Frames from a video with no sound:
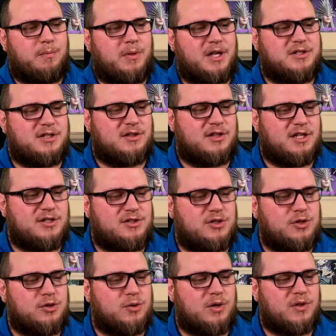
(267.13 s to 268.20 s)
placing these
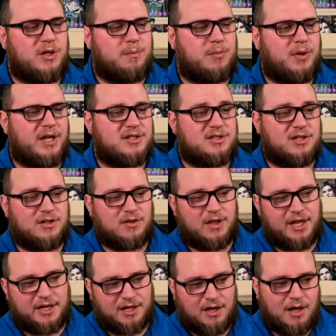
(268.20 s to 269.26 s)
two, and then placing
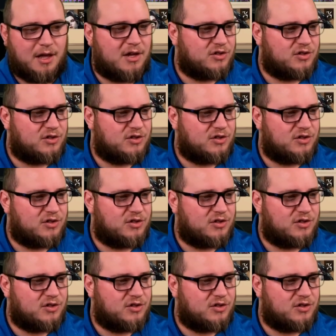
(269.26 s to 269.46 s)
like